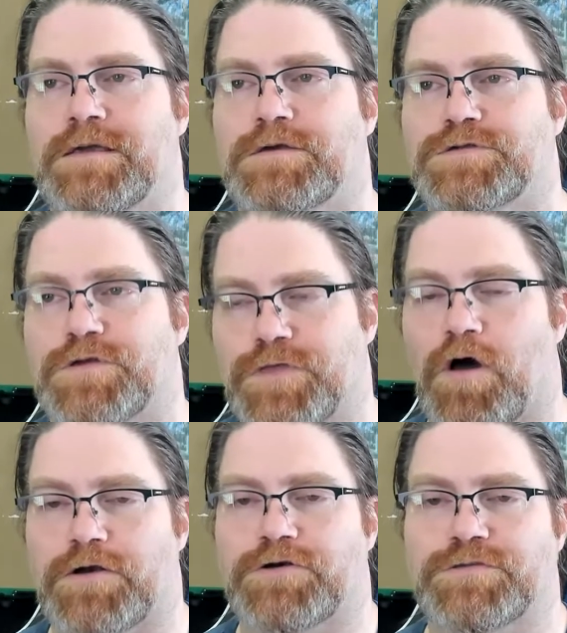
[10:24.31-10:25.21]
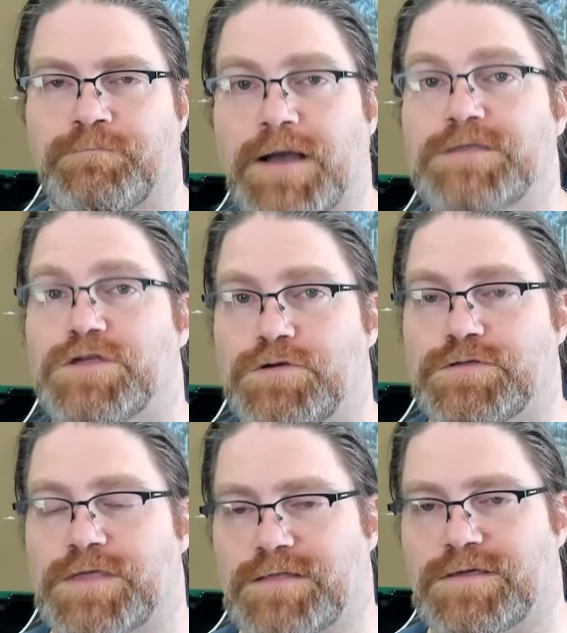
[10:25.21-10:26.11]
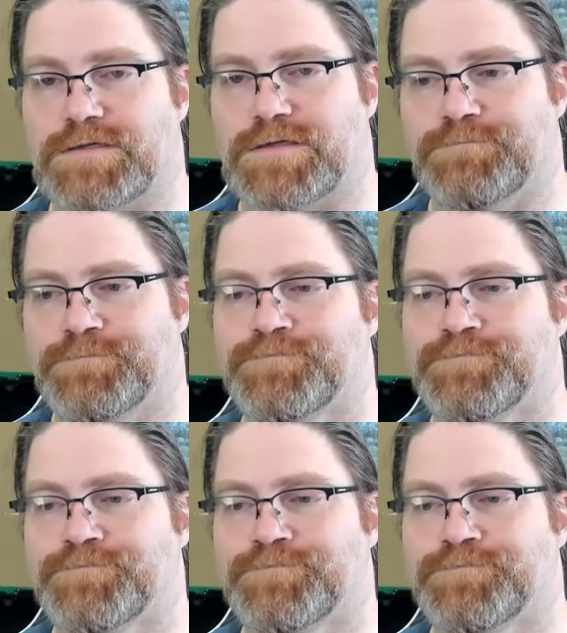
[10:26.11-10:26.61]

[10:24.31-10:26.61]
So the auditors must use that system.